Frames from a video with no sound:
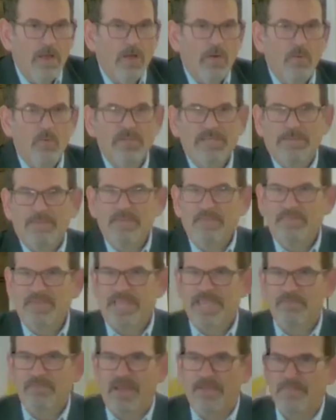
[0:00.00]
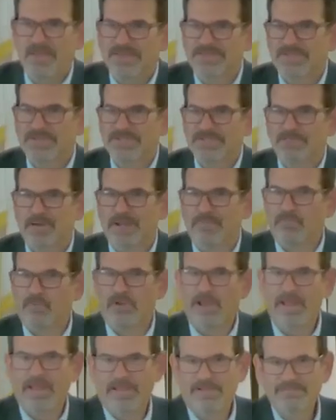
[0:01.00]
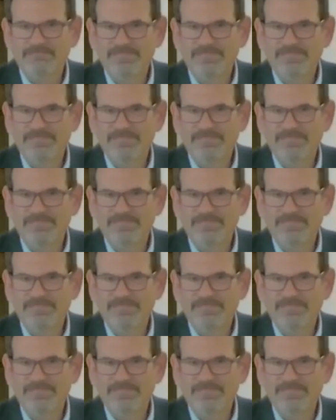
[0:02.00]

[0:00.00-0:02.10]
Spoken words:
Well, let me begin my message by praying.